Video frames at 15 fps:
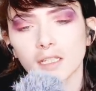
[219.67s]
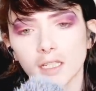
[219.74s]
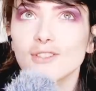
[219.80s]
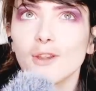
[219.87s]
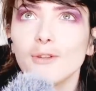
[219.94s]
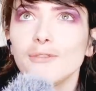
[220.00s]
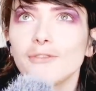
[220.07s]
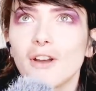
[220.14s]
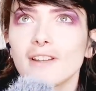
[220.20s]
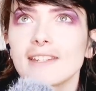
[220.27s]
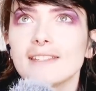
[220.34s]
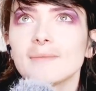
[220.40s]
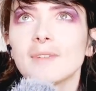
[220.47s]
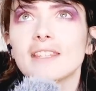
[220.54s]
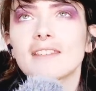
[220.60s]
It's so
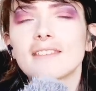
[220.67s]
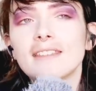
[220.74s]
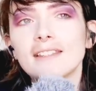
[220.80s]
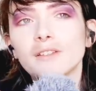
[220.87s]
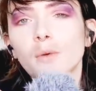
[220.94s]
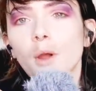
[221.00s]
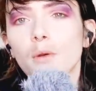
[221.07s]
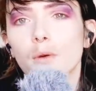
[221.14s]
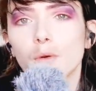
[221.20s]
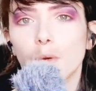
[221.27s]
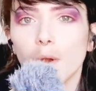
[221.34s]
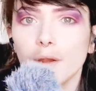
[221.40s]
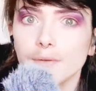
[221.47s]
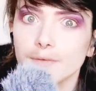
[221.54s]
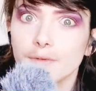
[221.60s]
funny to me that these
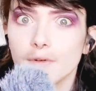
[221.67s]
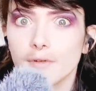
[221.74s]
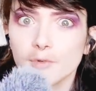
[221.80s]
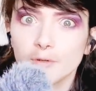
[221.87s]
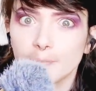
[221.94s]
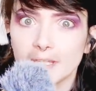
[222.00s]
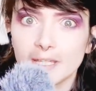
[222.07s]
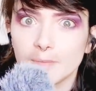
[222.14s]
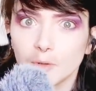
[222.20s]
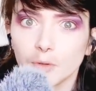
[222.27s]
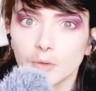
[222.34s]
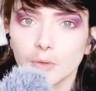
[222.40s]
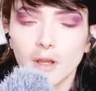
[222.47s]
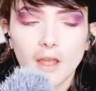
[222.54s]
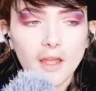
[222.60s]
quote-unquote normal
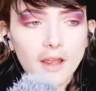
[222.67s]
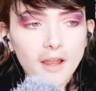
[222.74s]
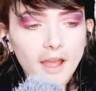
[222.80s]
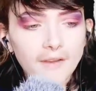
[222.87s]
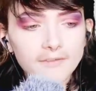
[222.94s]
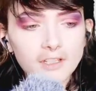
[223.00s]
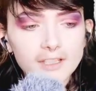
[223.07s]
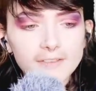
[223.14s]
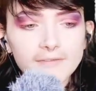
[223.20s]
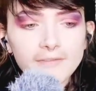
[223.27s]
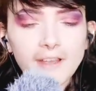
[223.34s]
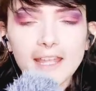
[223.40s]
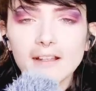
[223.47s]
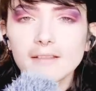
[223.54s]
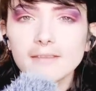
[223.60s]
people have just
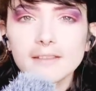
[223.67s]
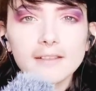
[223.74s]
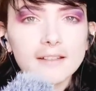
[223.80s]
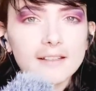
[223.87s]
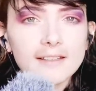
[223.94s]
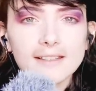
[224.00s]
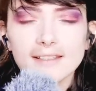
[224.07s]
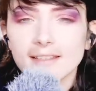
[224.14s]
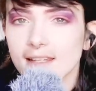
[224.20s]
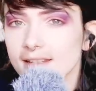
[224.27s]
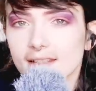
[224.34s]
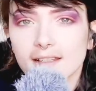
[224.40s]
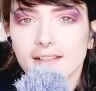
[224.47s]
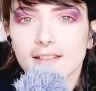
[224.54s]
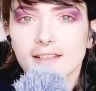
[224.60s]
failed to
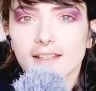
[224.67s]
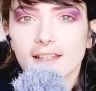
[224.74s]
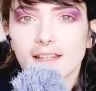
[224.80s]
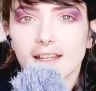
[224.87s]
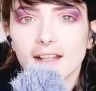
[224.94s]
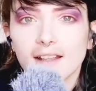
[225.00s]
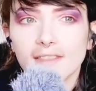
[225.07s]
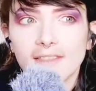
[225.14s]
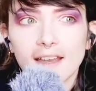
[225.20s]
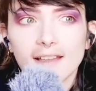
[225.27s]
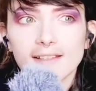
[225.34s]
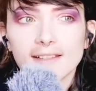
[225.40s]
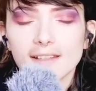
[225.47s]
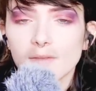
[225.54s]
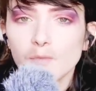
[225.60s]
consider
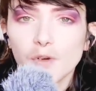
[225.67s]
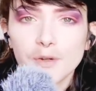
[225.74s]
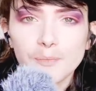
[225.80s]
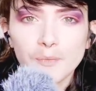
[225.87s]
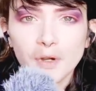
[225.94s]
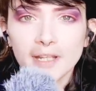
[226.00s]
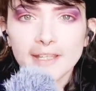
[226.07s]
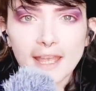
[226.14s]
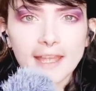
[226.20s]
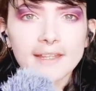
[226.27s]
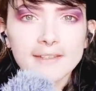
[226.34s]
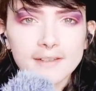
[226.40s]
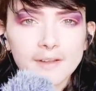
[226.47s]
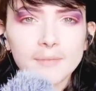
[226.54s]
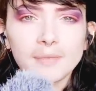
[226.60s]
that someone might
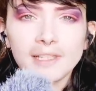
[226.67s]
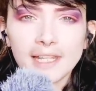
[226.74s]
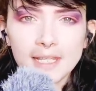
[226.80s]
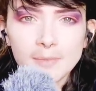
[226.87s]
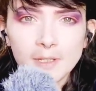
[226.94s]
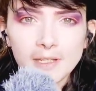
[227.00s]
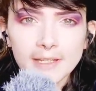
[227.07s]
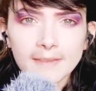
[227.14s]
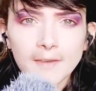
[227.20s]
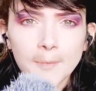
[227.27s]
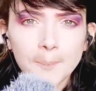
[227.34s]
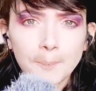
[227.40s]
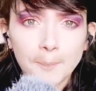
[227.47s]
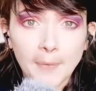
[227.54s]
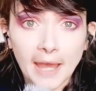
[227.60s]
end up labeling
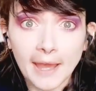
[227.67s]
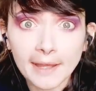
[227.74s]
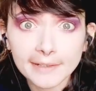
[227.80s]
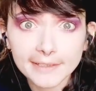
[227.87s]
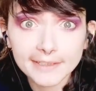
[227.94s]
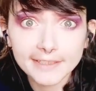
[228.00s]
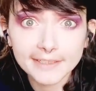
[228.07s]
them back.